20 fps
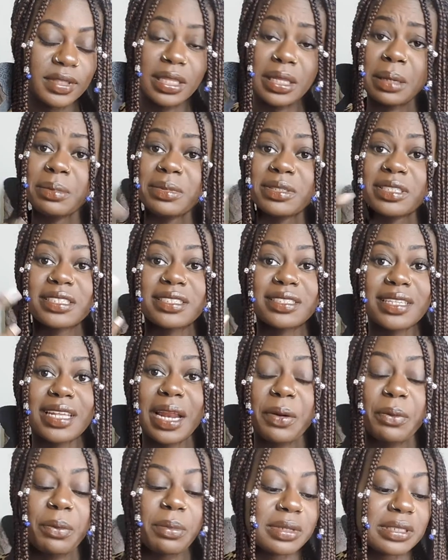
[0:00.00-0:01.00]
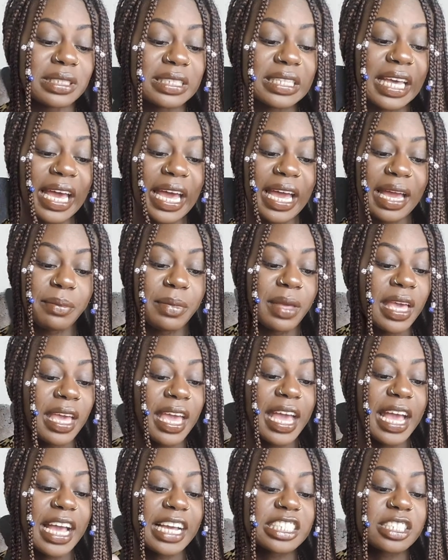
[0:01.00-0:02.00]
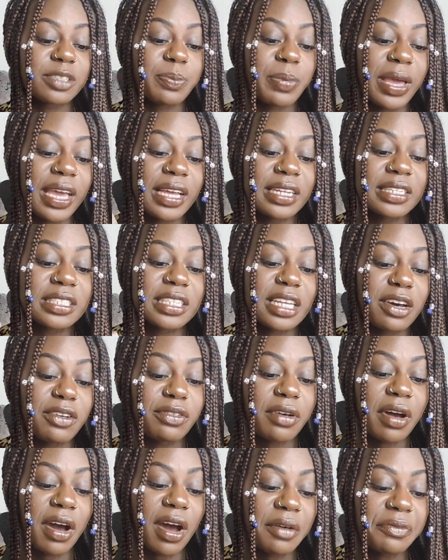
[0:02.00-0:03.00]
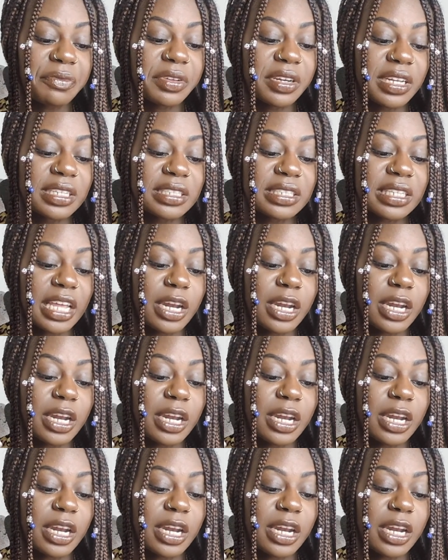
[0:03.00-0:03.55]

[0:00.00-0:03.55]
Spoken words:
Let me just say that one more time. Expand self-confidence